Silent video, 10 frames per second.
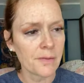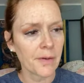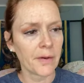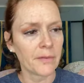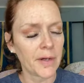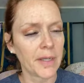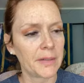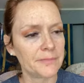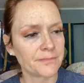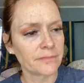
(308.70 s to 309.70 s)
All right,
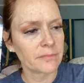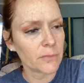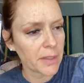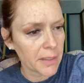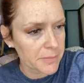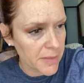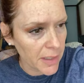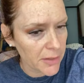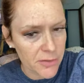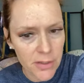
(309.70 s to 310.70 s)
boy, I'm
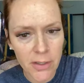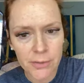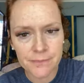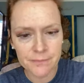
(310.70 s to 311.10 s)
tired, y'all.